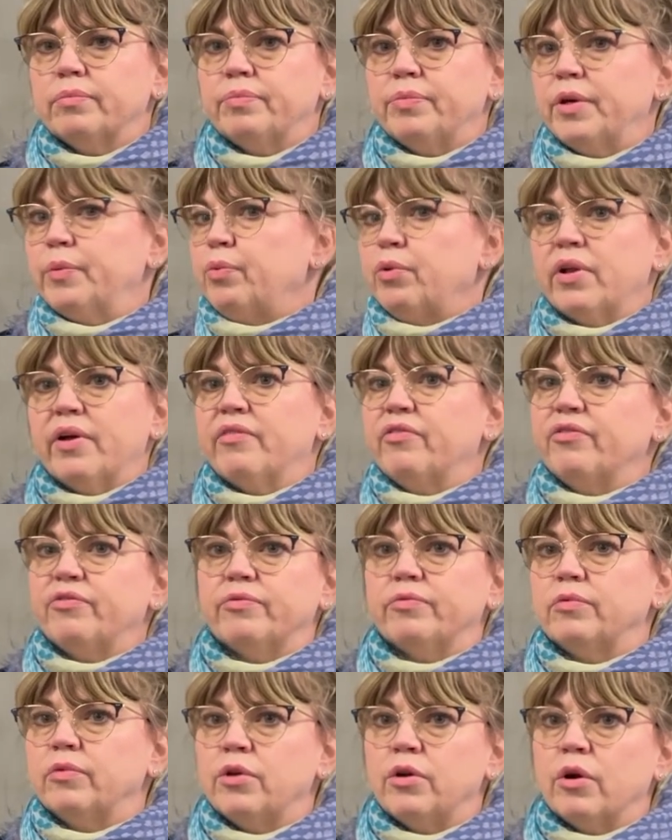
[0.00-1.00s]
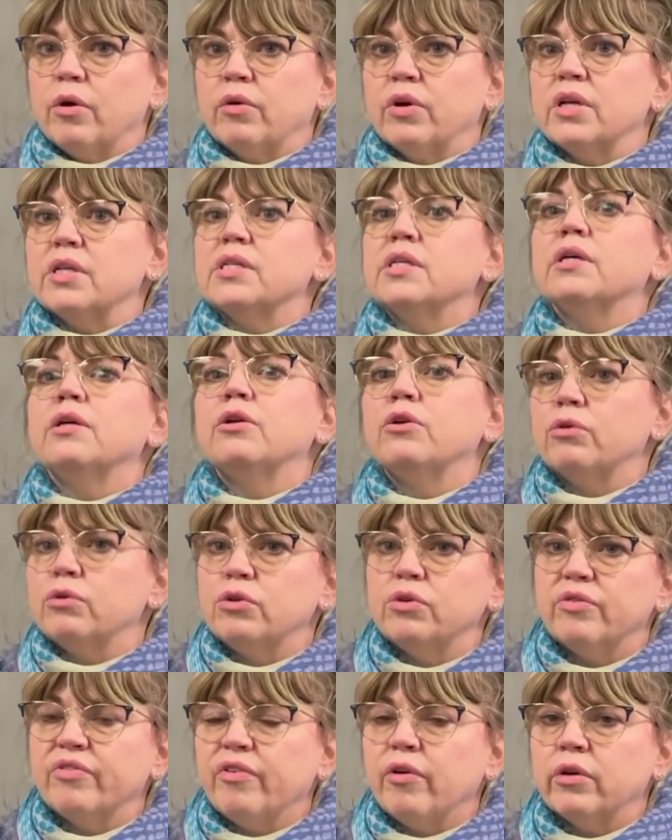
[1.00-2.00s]
people have, you know, continued
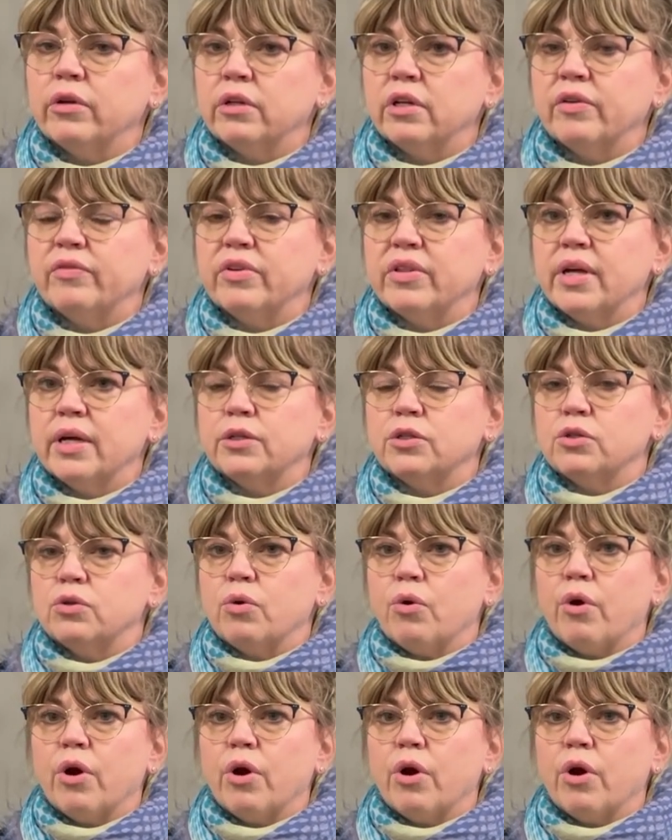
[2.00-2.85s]
to fall in love with that story.